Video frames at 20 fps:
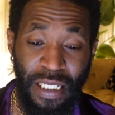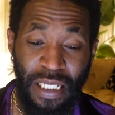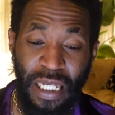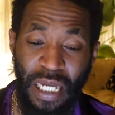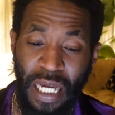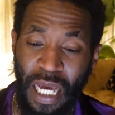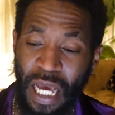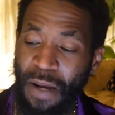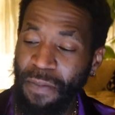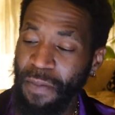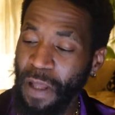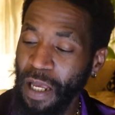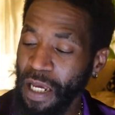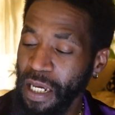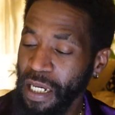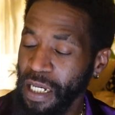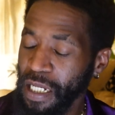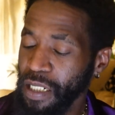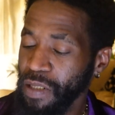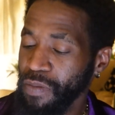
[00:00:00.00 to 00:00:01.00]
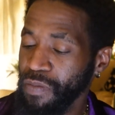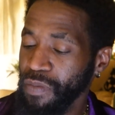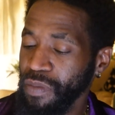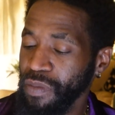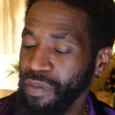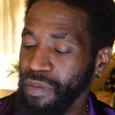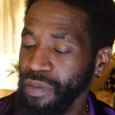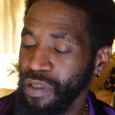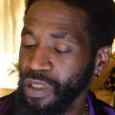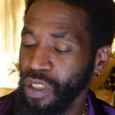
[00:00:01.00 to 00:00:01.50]

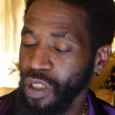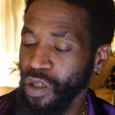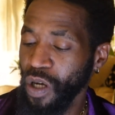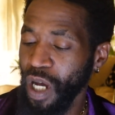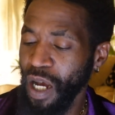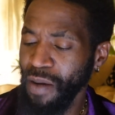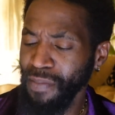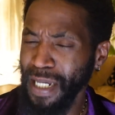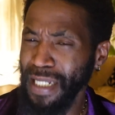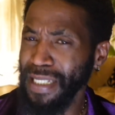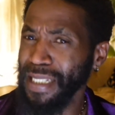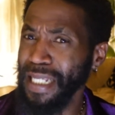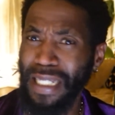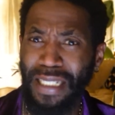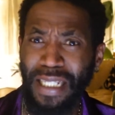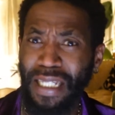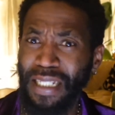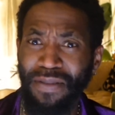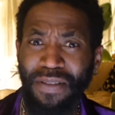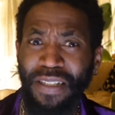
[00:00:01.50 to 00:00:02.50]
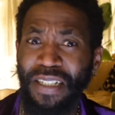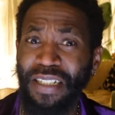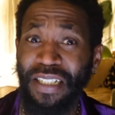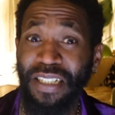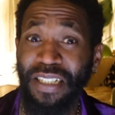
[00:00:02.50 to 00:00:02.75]
yeah, so I'm not saying that